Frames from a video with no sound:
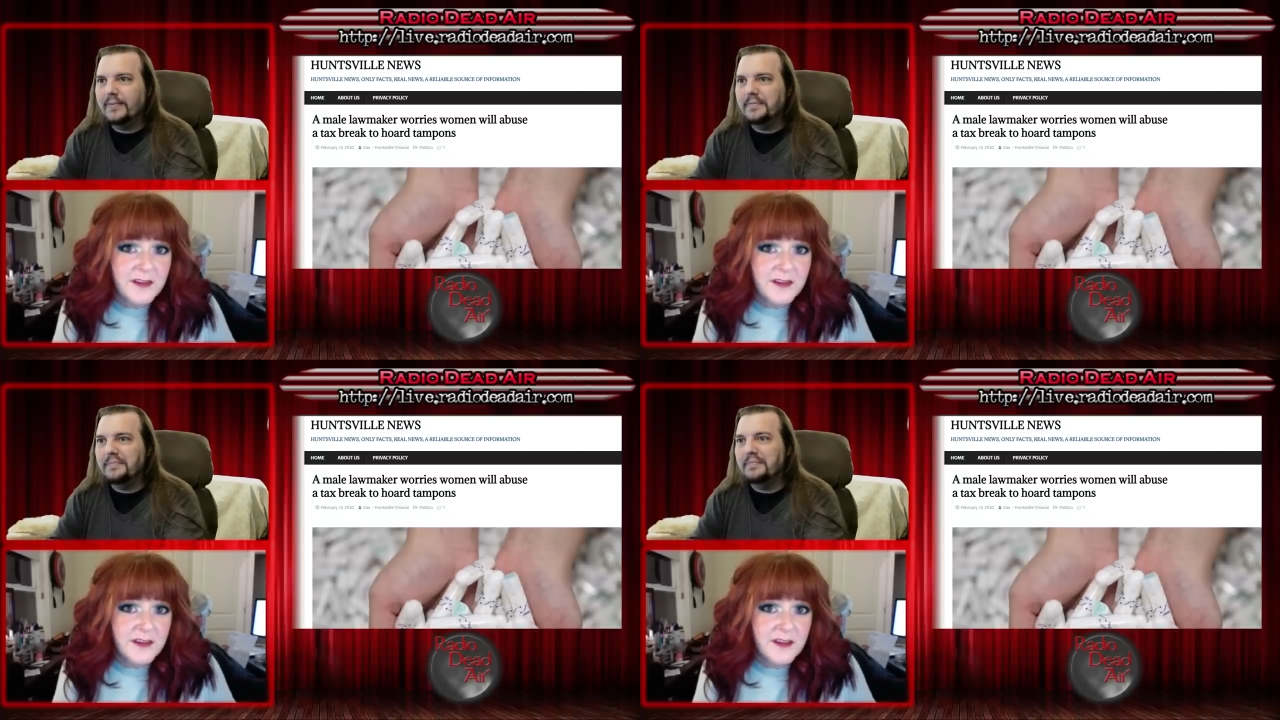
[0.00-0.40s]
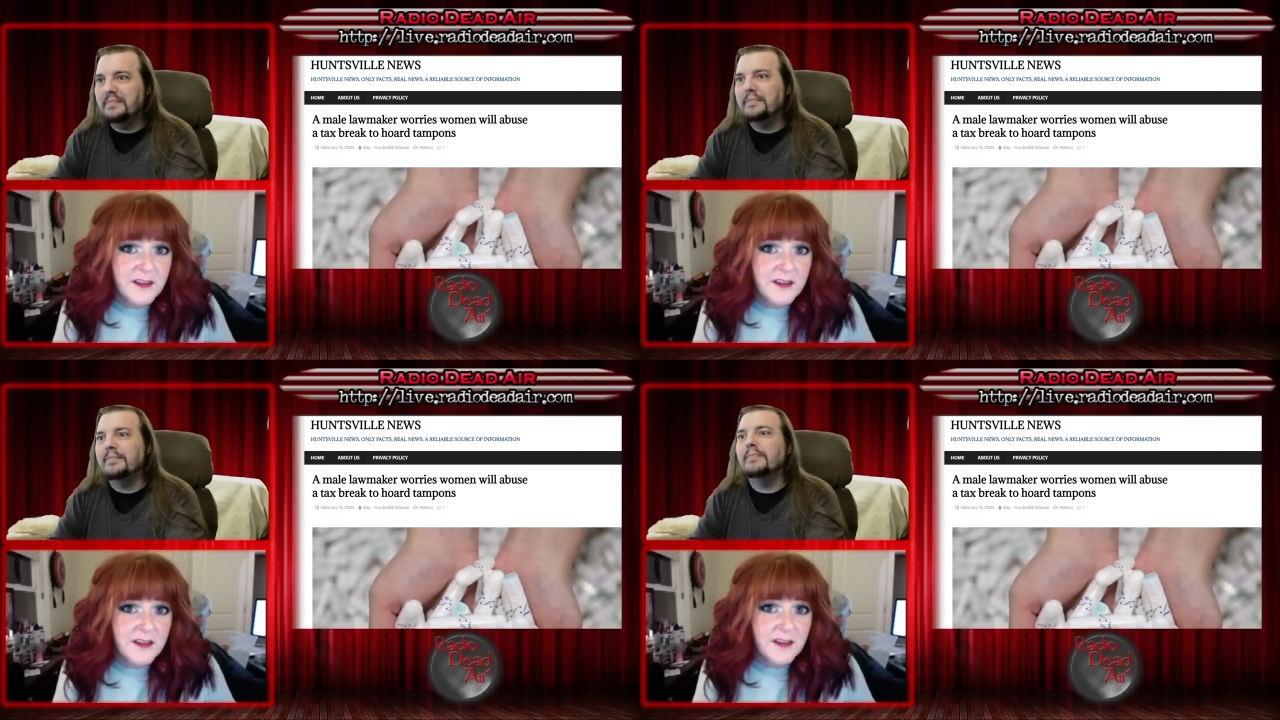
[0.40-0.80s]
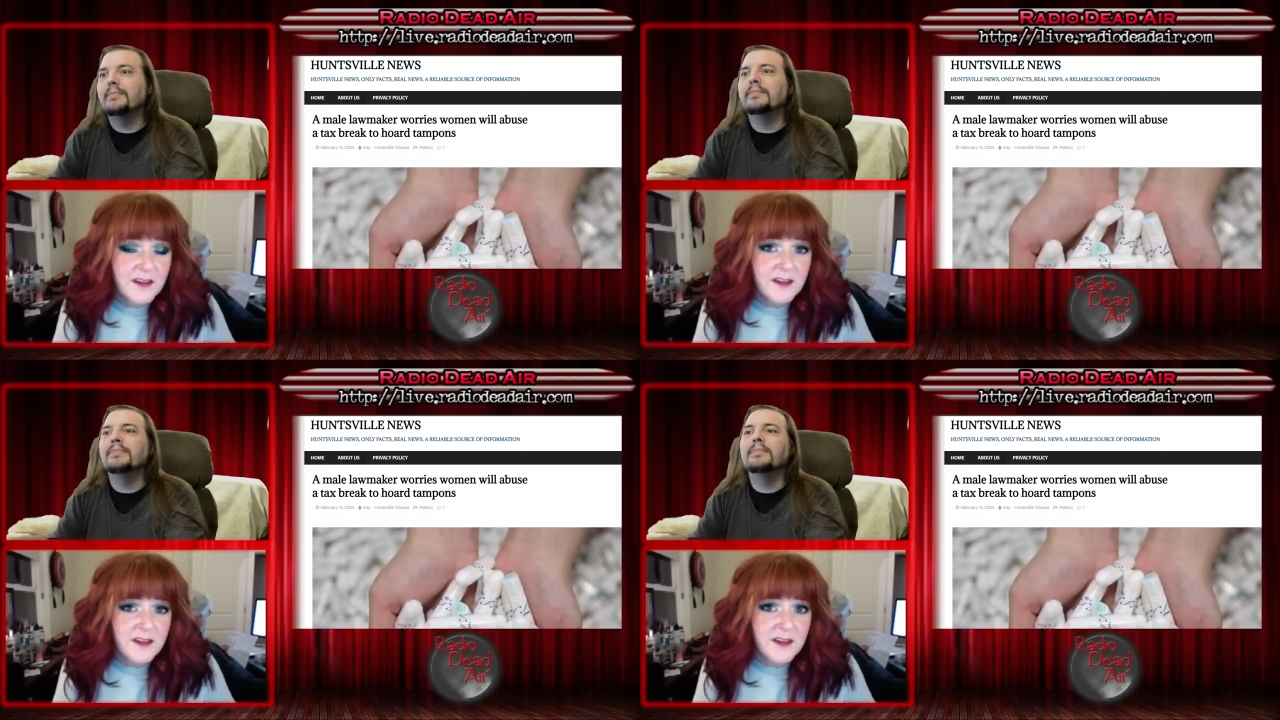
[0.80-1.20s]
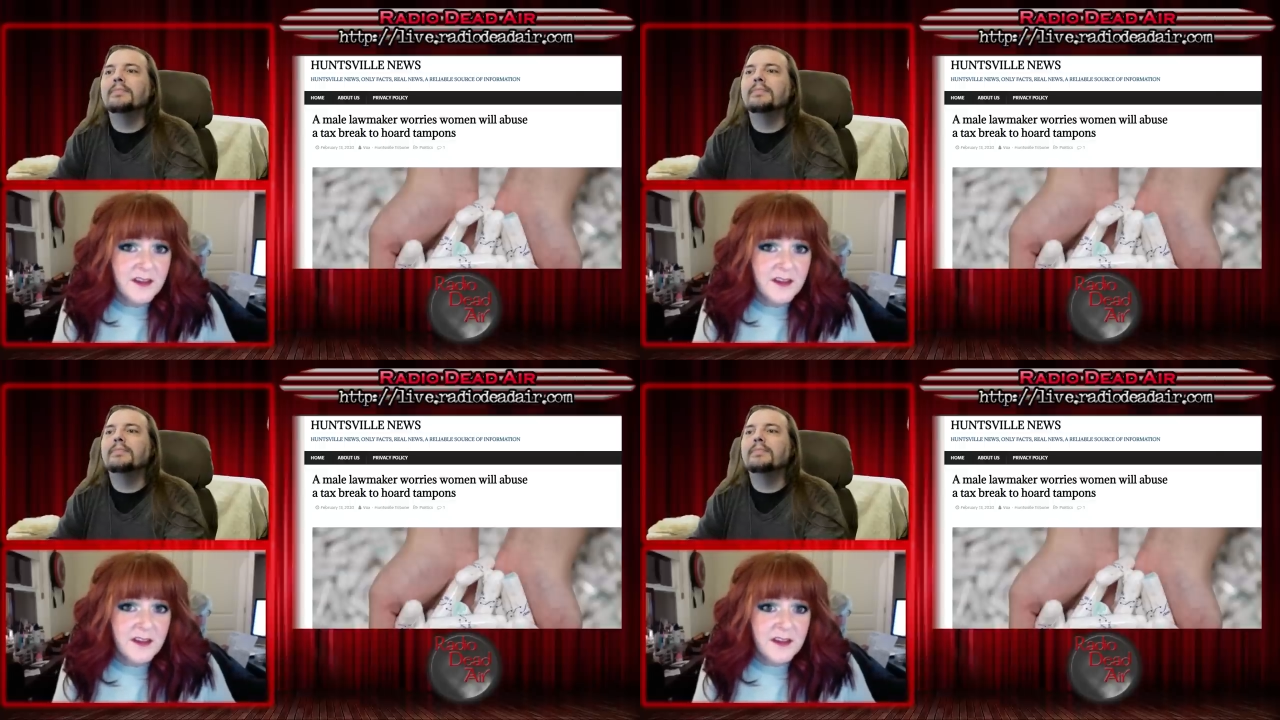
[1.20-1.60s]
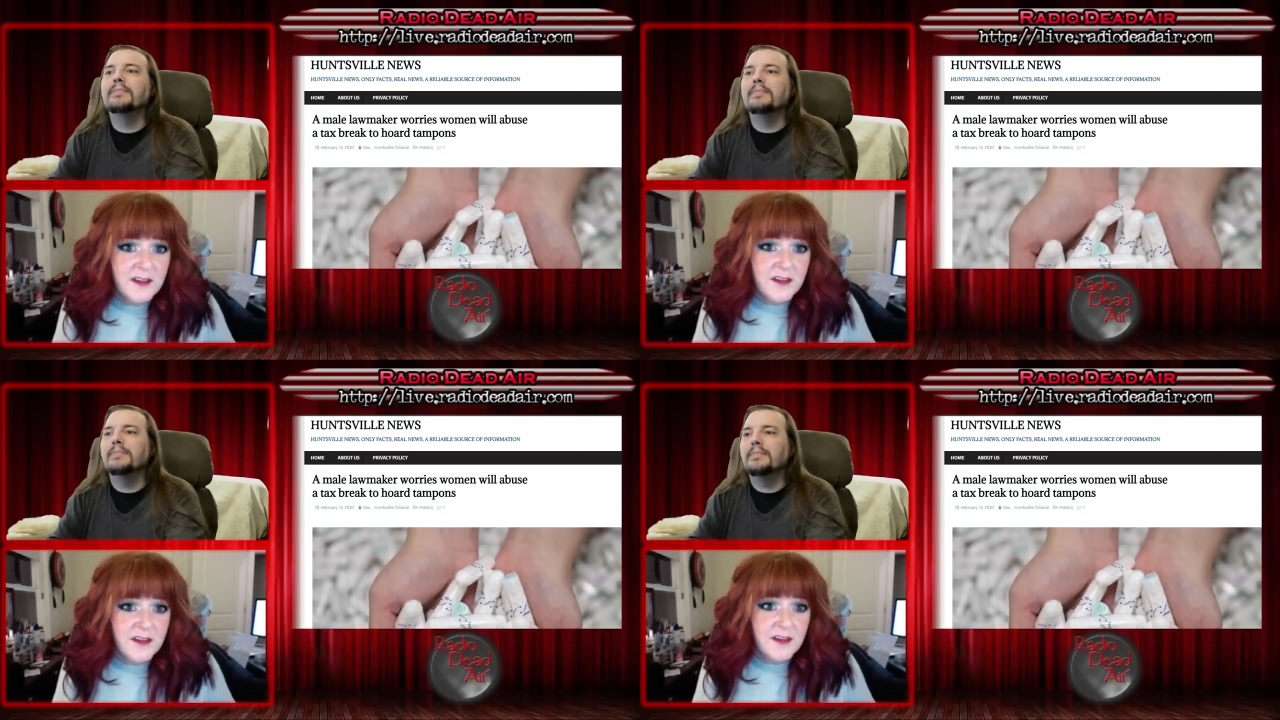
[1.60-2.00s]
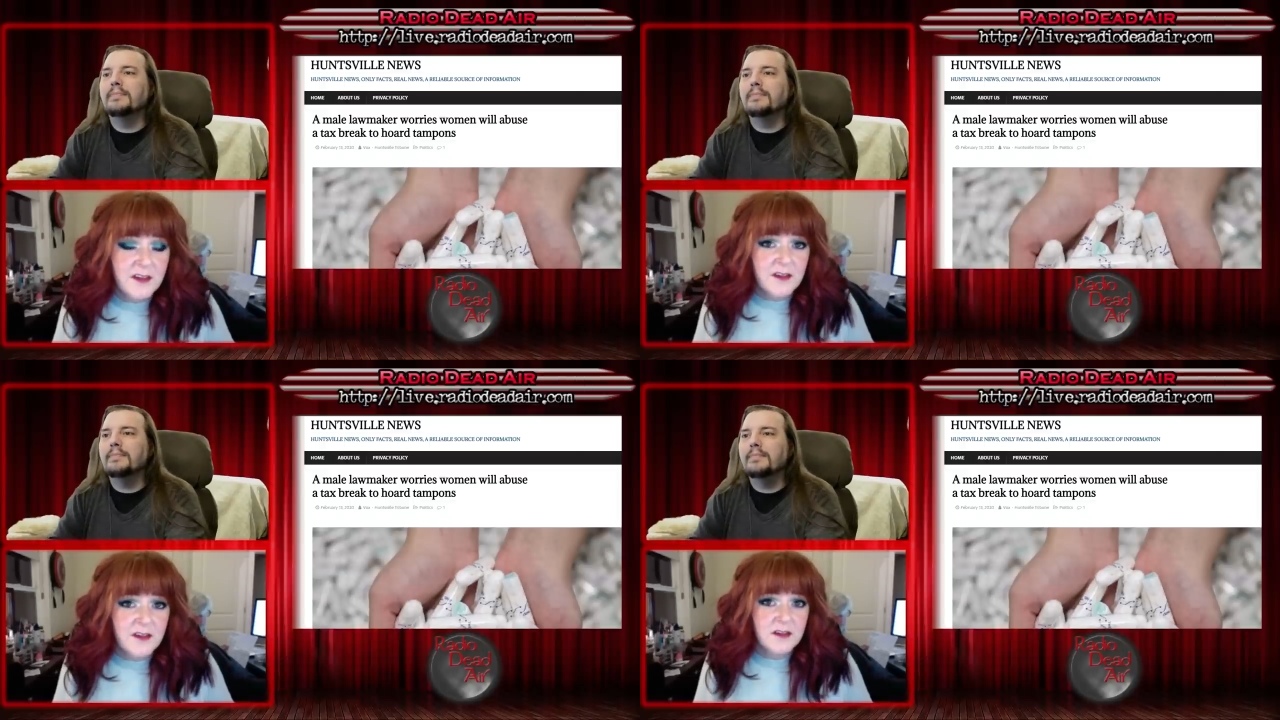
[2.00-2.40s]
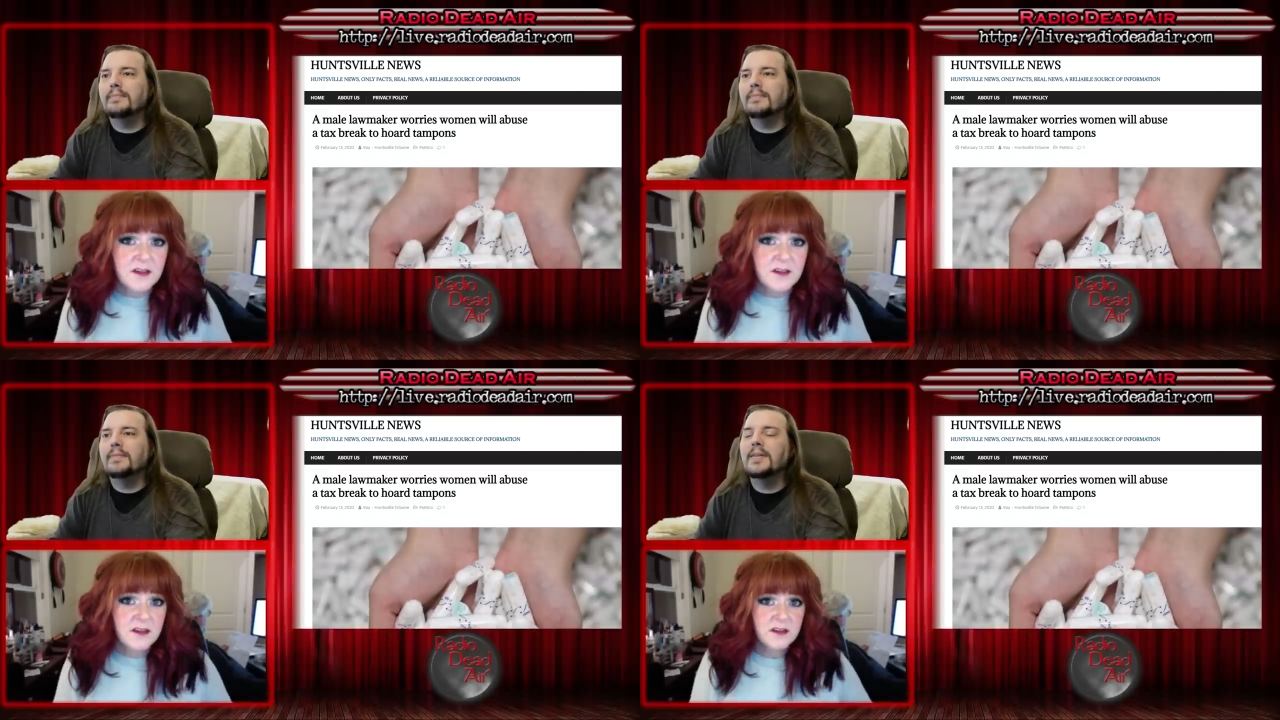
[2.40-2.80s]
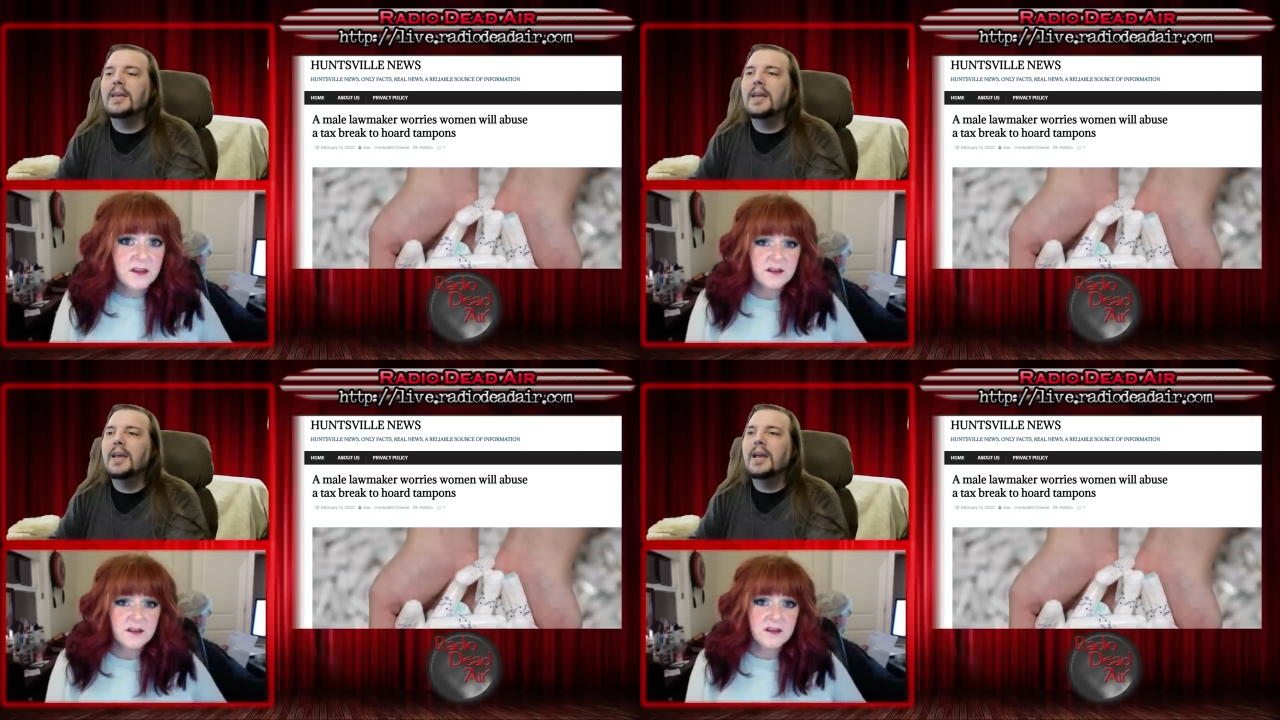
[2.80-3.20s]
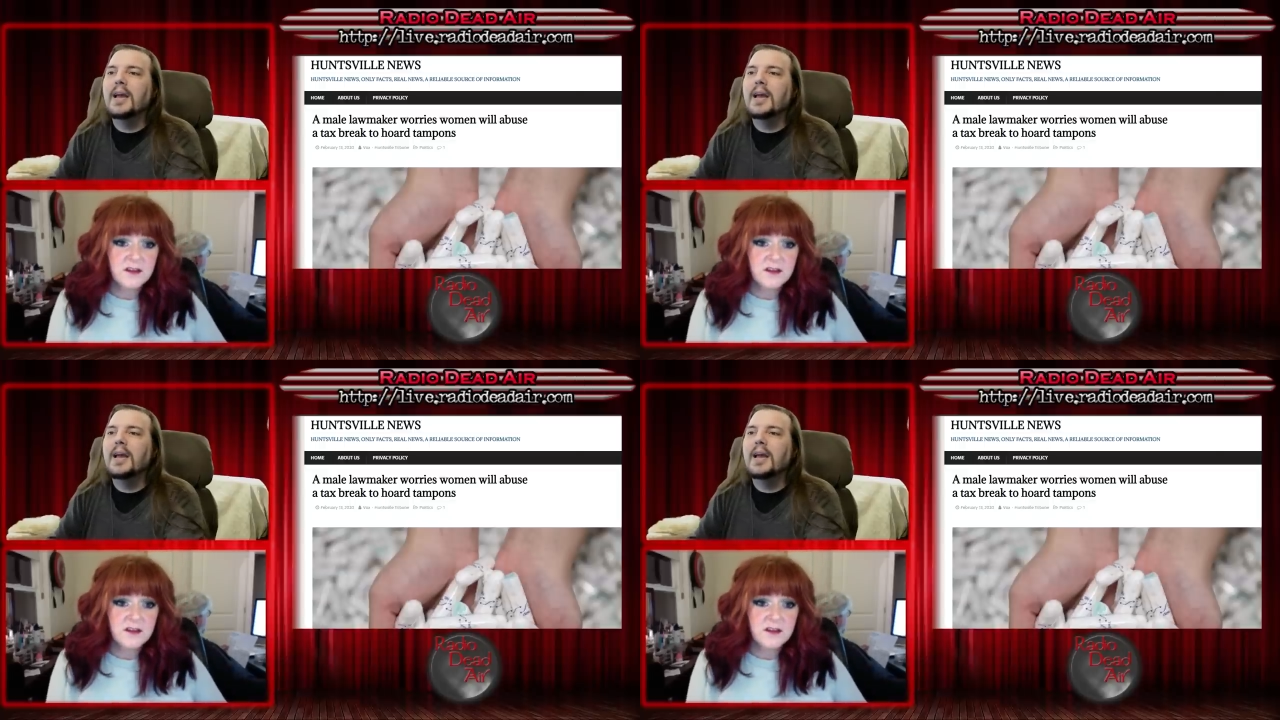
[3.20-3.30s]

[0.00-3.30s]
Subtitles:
(silence)